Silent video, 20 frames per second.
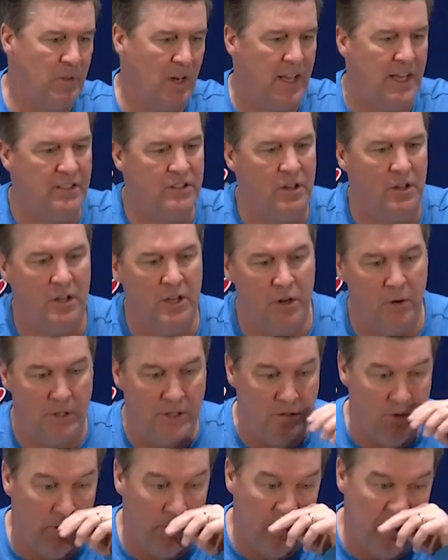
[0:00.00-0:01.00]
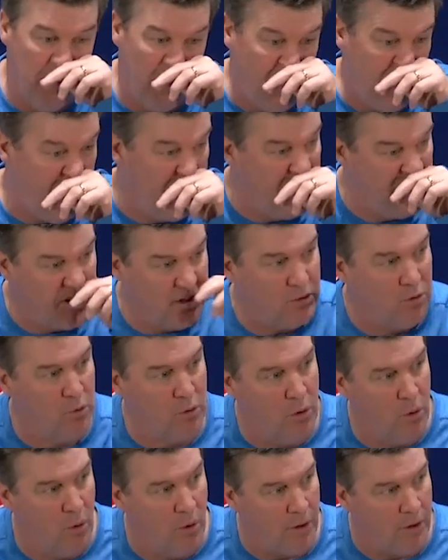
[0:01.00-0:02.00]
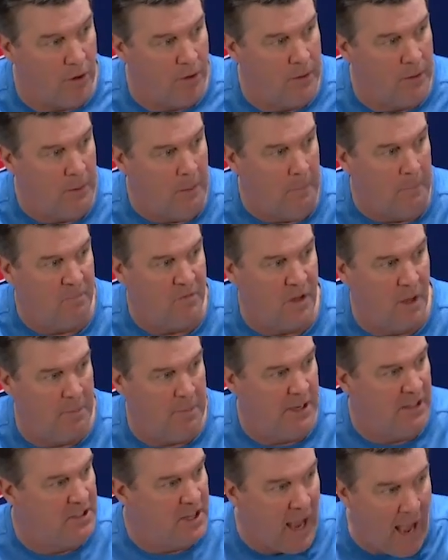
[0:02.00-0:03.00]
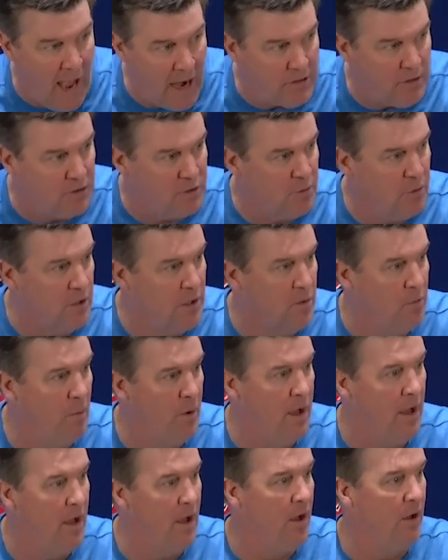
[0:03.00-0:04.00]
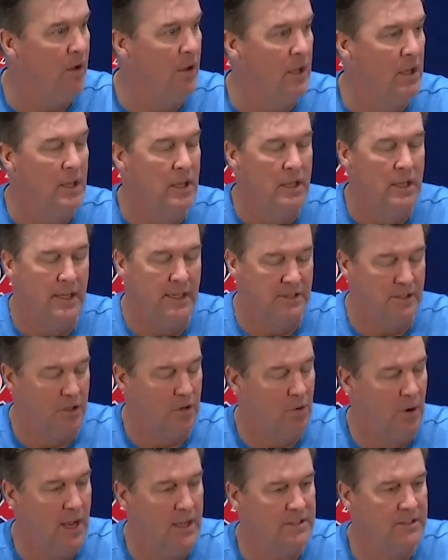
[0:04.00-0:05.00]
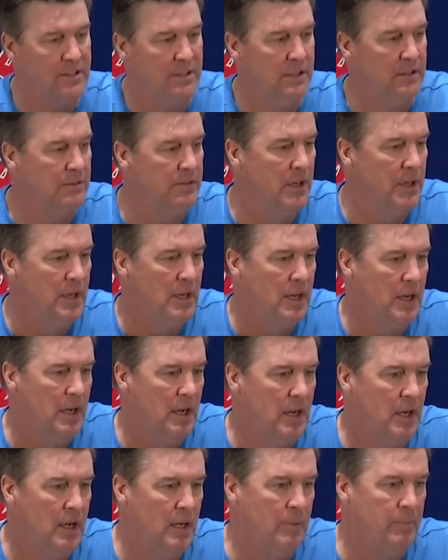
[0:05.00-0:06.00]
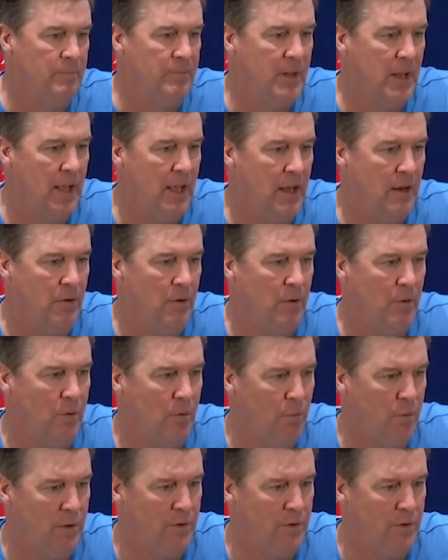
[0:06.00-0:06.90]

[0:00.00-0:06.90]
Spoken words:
He's a very physical corner. I mean, he tackles really well. He's aggressive. I've kind